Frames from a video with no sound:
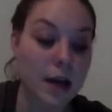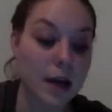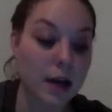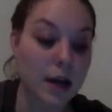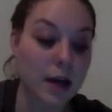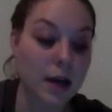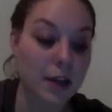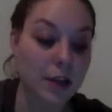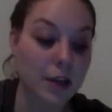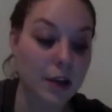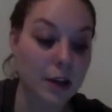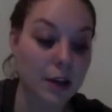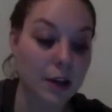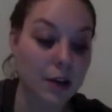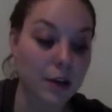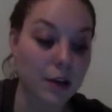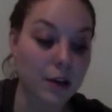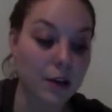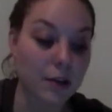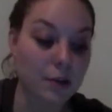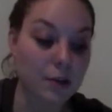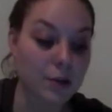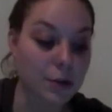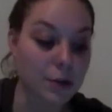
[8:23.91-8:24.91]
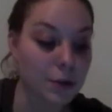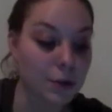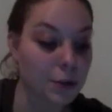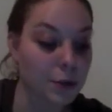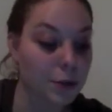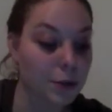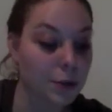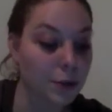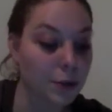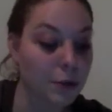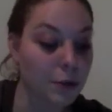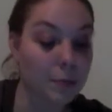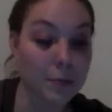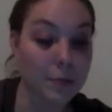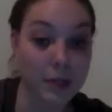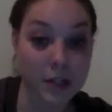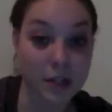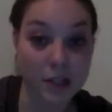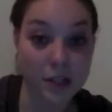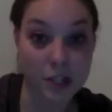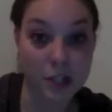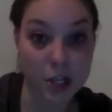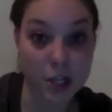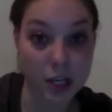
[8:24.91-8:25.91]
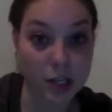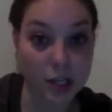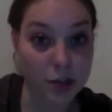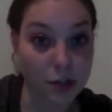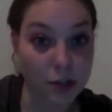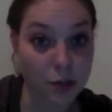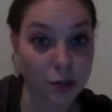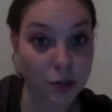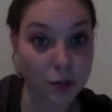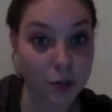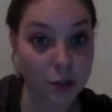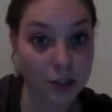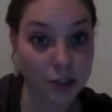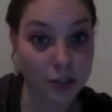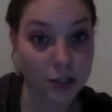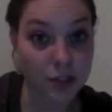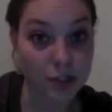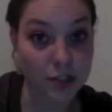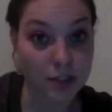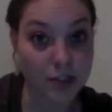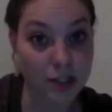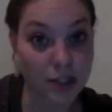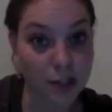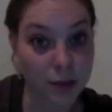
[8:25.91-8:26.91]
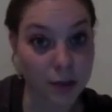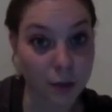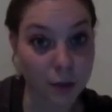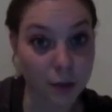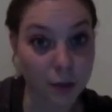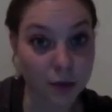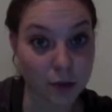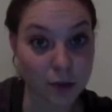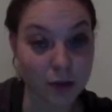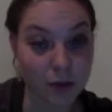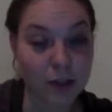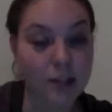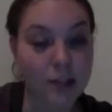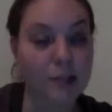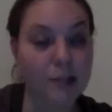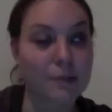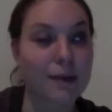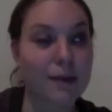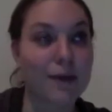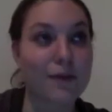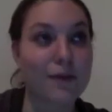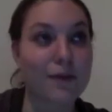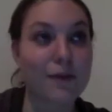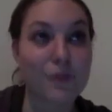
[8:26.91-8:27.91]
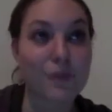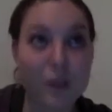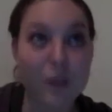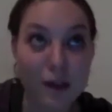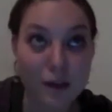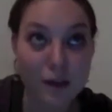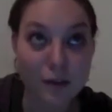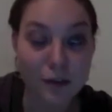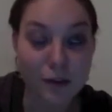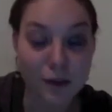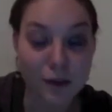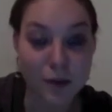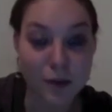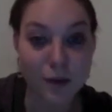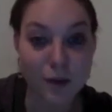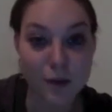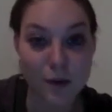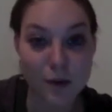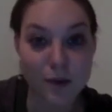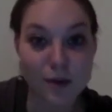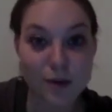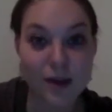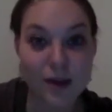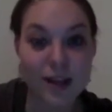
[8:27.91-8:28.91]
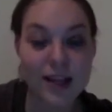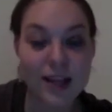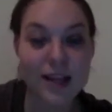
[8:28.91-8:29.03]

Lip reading: I think also be the change you wish to see in the world is my favorite quote